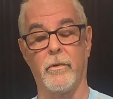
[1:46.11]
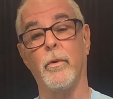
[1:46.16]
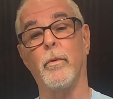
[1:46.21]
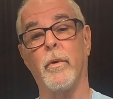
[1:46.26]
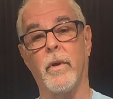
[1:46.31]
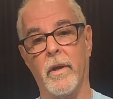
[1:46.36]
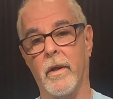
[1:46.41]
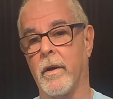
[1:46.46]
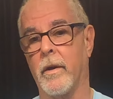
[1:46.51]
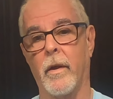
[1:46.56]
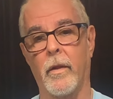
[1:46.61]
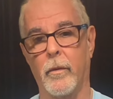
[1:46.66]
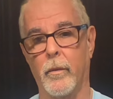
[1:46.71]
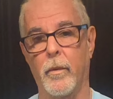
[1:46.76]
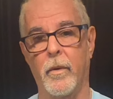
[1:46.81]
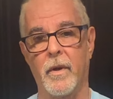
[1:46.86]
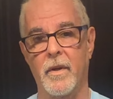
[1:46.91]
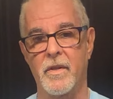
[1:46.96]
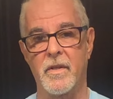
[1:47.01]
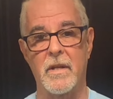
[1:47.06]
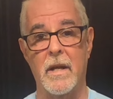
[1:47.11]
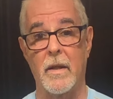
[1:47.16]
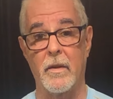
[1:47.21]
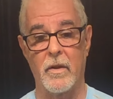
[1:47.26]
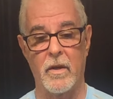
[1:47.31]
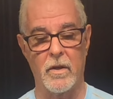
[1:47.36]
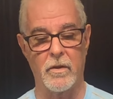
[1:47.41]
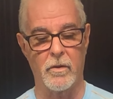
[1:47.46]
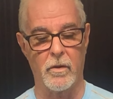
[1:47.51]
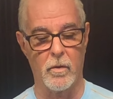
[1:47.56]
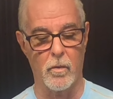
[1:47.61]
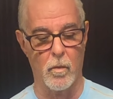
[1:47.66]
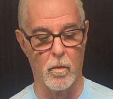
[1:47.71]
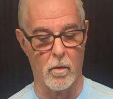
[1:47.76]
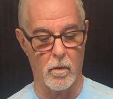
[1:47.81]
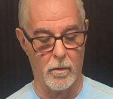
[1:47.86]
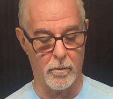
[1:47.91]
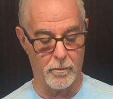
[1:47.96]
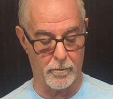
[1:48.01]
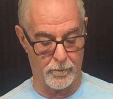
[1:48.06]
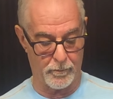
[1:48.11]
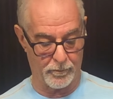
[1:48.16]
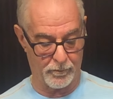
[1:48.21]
you can get another one. It's not the end of the world.